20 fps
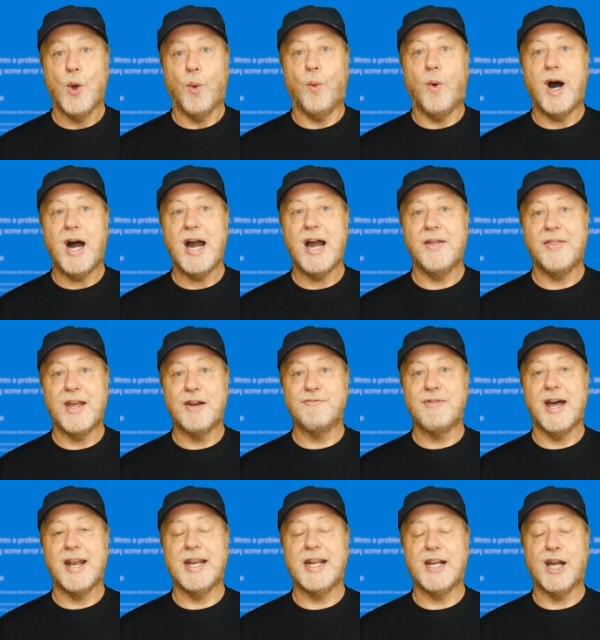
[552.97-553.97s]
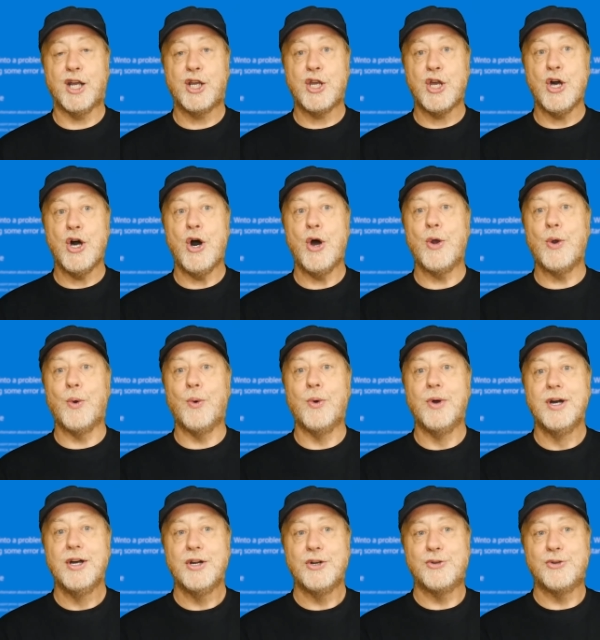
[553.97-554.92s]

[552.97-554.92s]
Why are they running a kernel